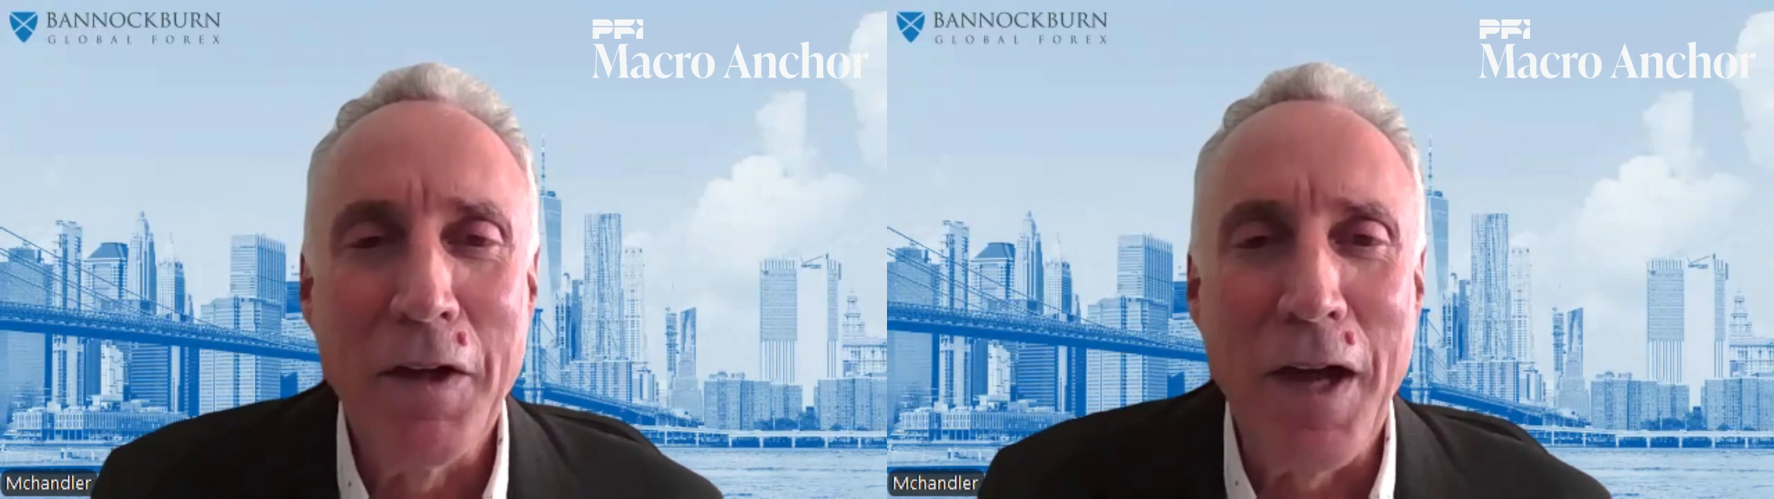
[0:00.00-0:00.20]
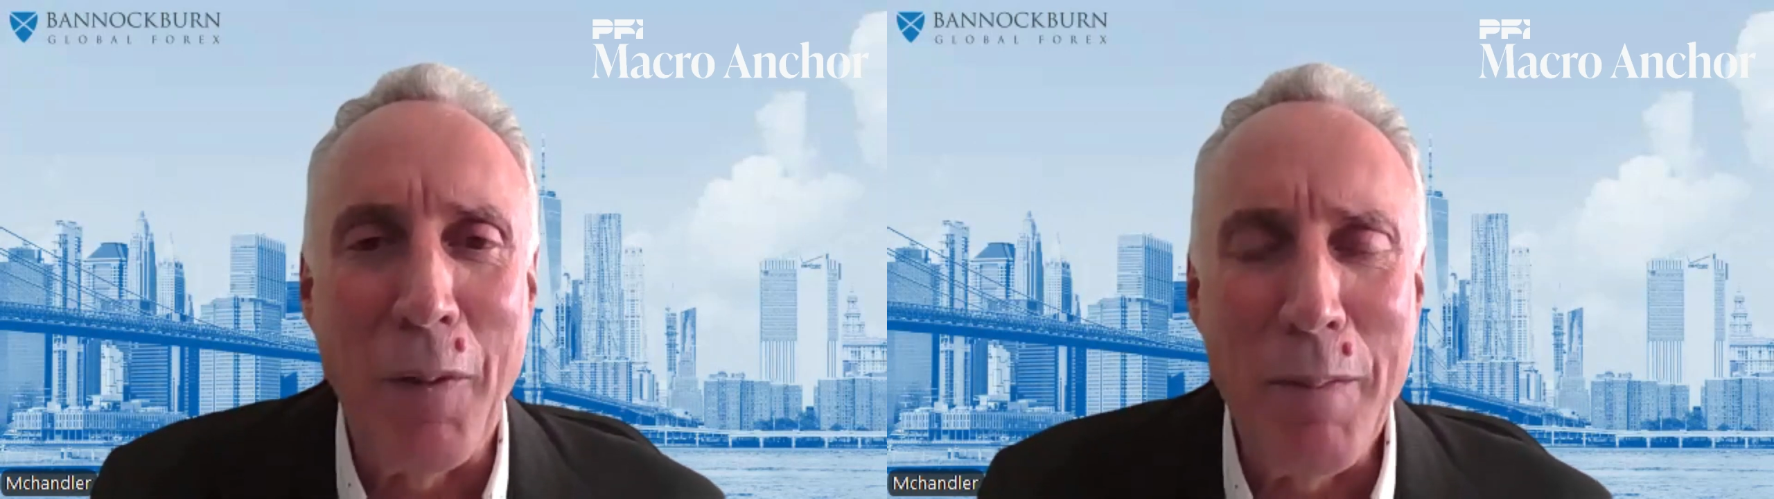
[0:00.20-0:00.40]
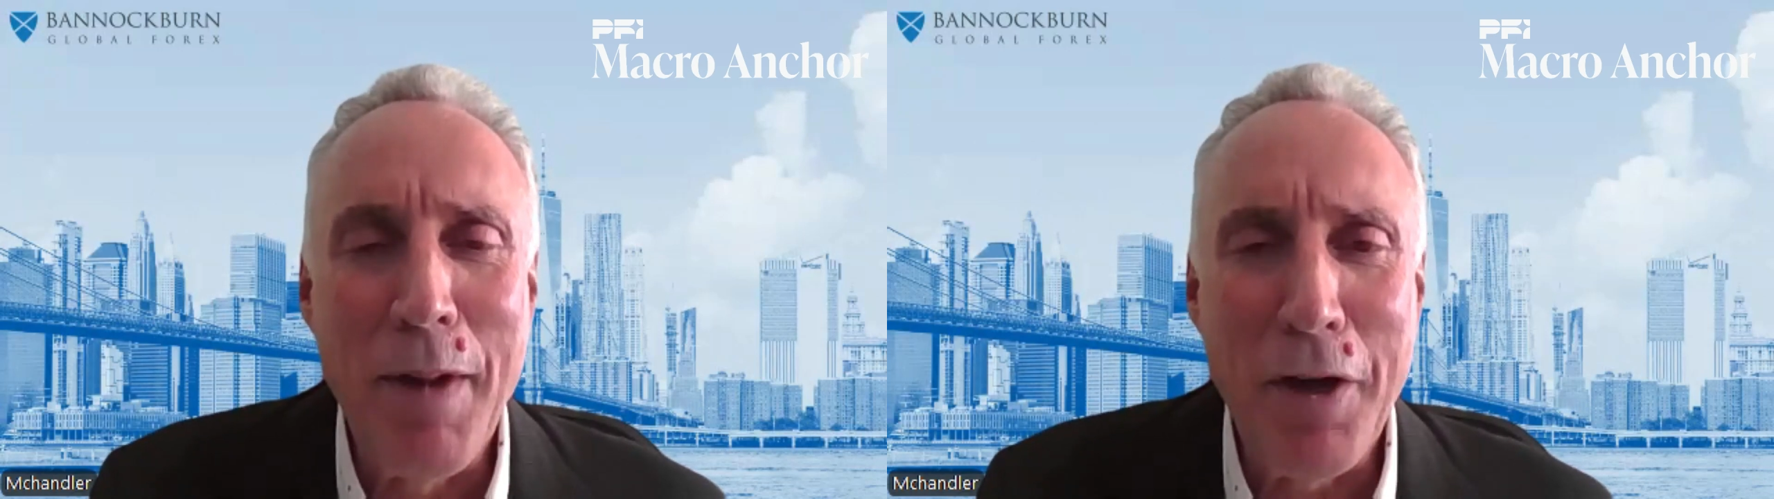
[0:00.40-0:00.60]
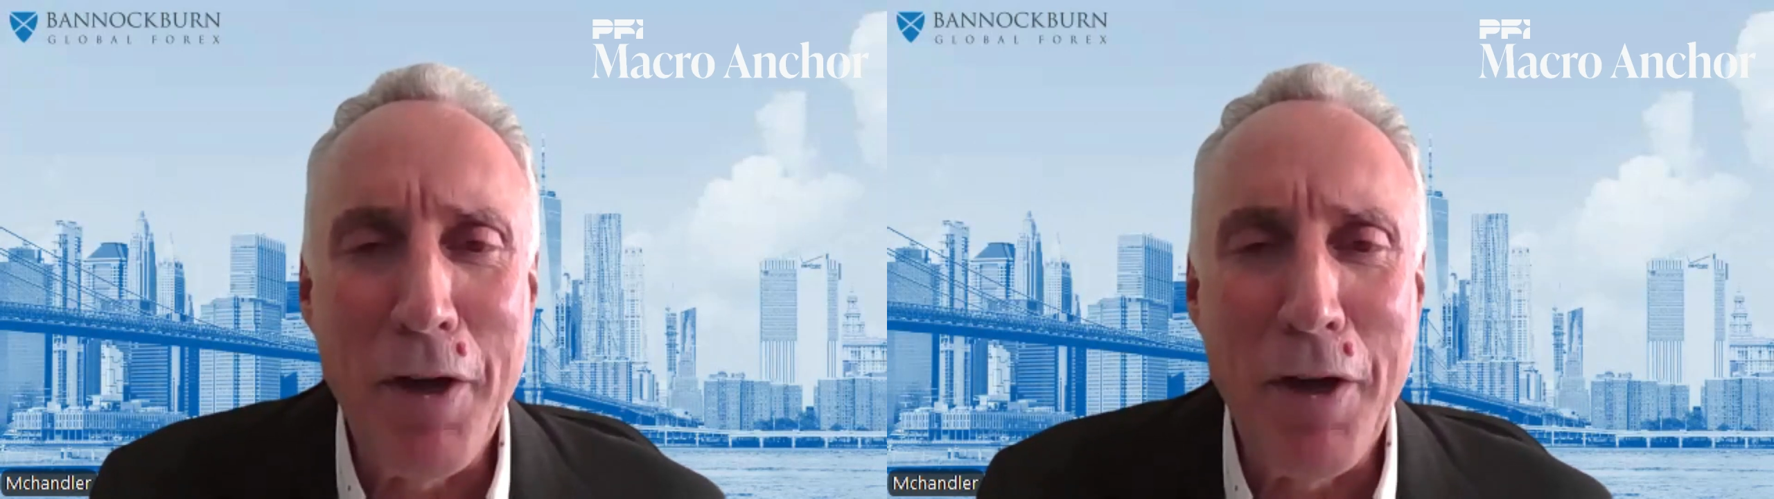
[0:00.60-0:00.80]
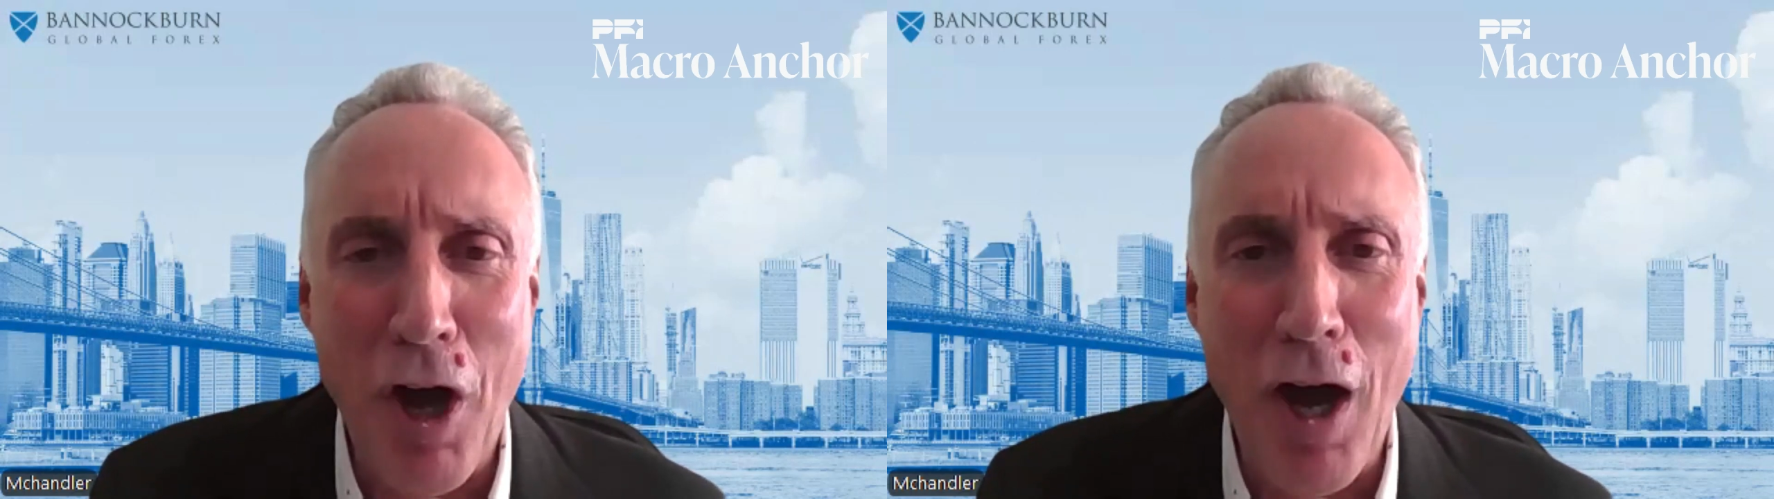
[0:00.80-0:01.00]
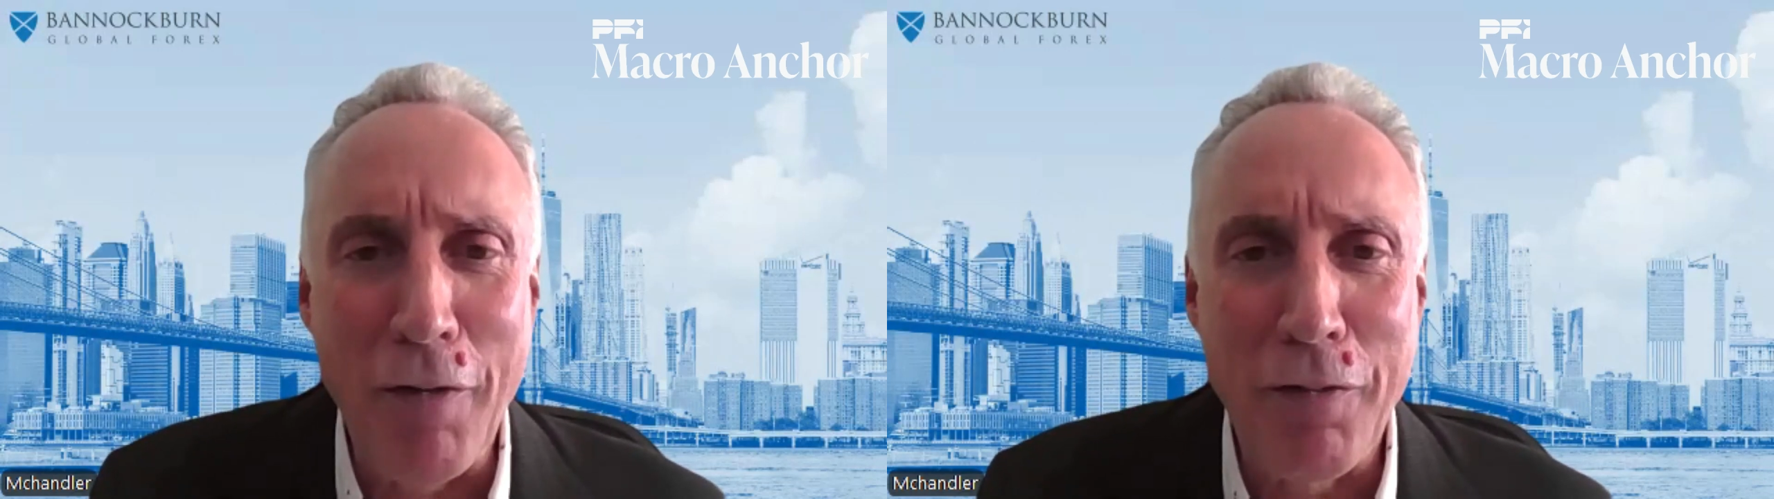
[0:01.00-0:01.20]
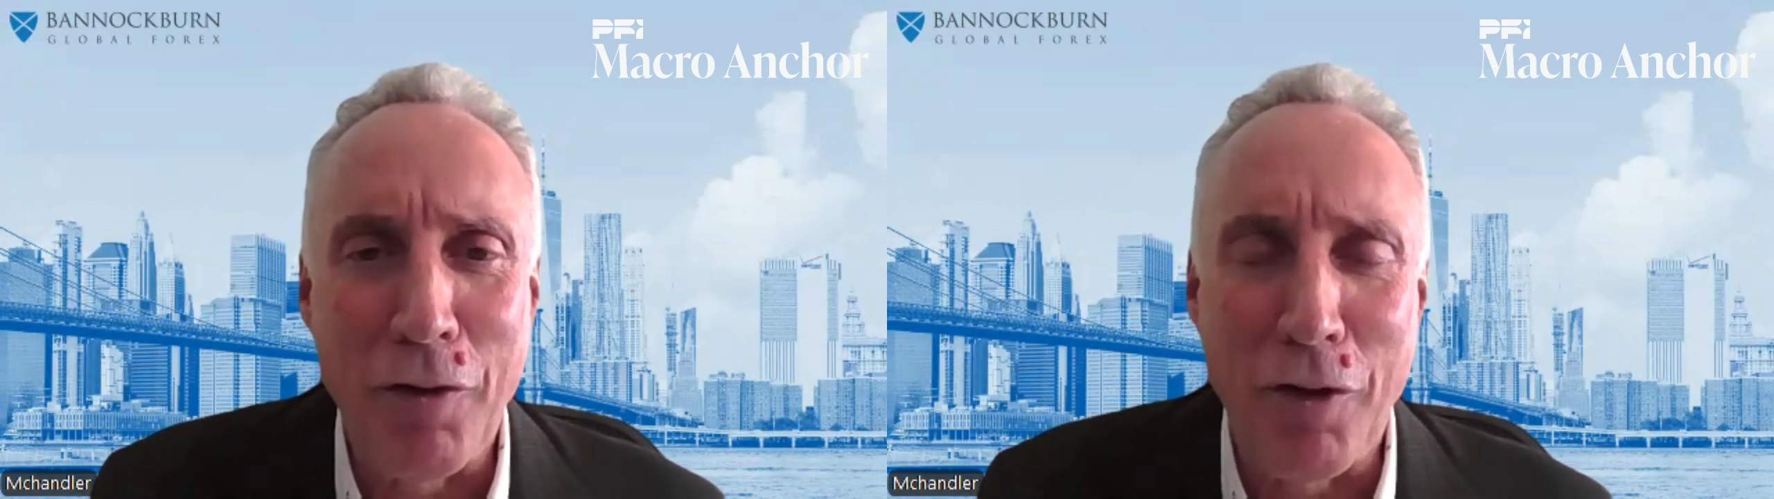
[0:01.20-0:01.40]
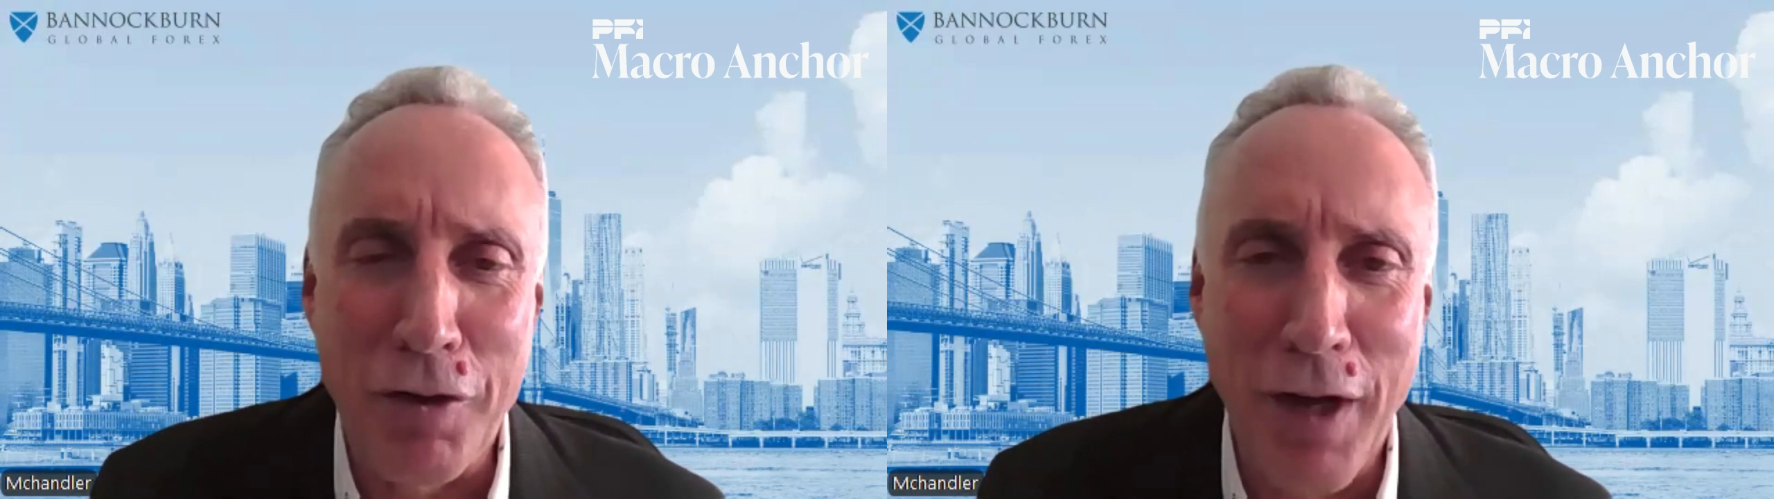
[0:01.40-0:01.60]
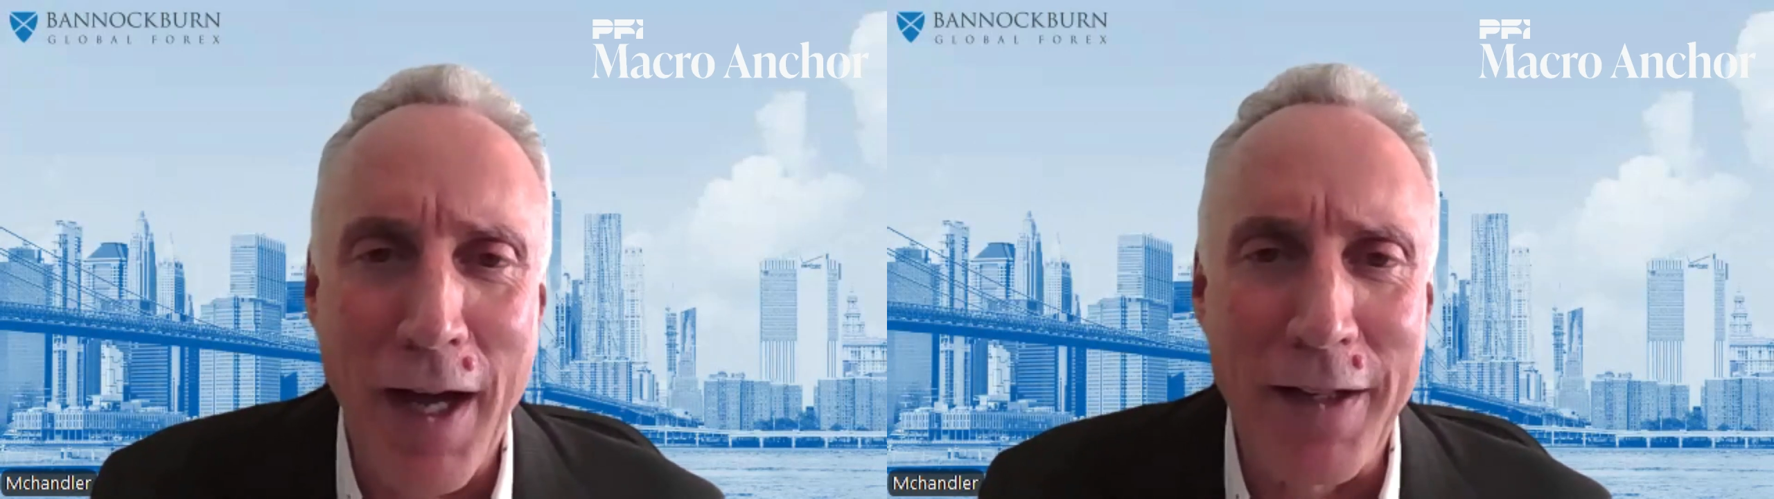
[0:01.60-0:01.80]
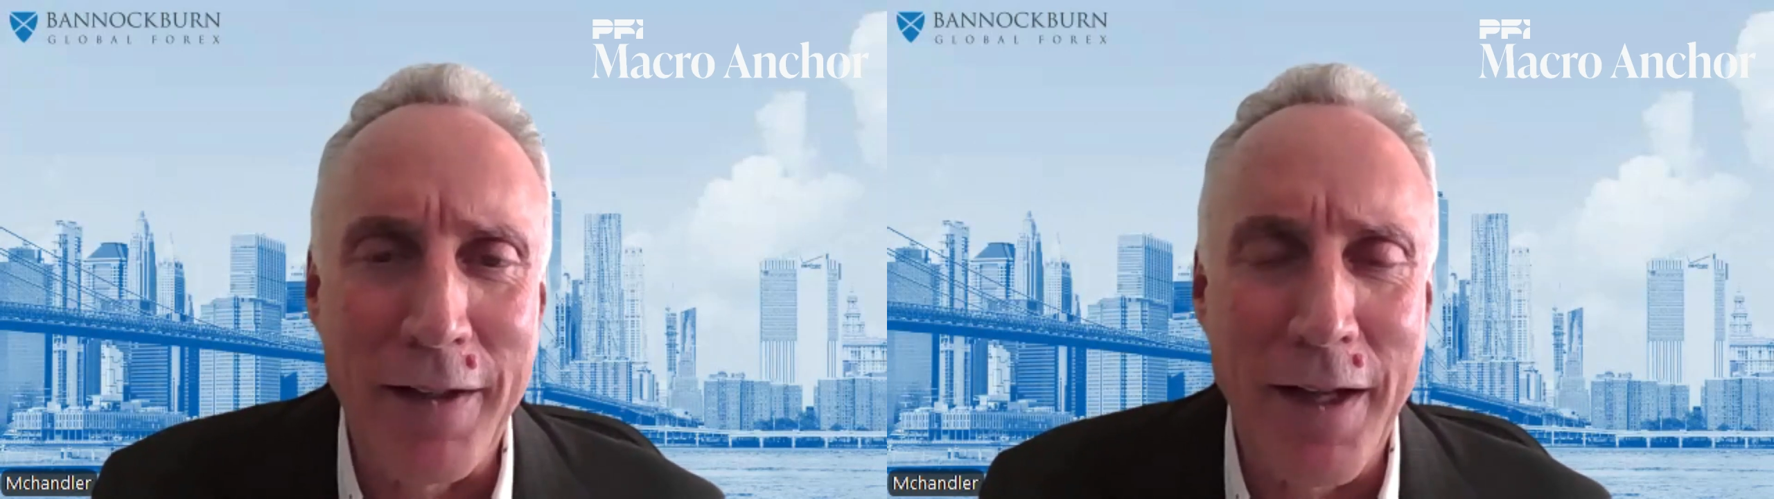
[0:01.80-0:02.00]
Are we better off or not?